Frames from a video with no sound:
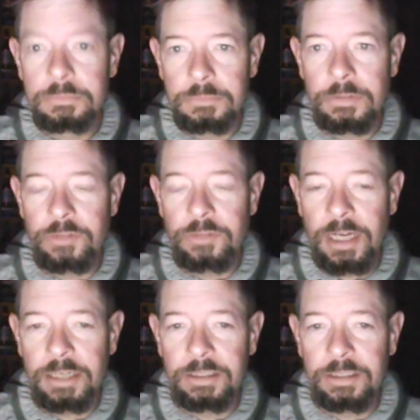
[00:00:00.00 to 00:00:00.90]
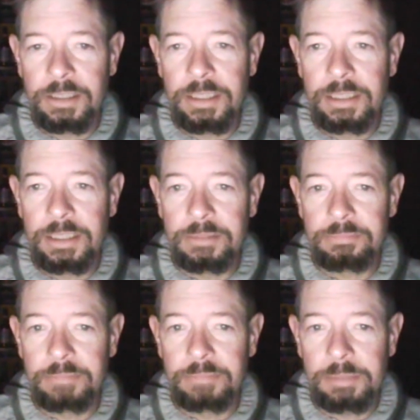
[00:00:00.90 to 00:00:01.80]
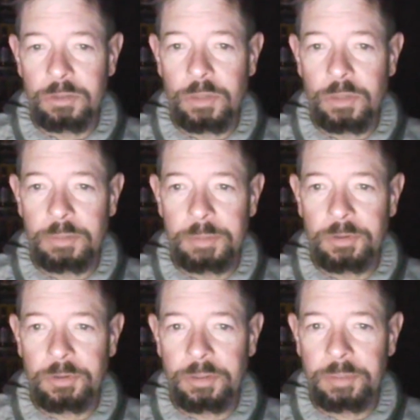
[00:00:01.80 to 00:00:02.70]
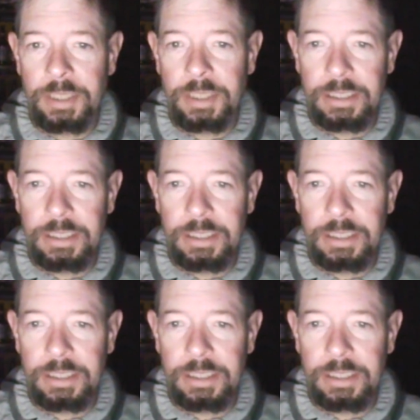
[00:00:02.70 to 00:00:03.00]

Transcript: John and Anile, and maybe two other people on the planet.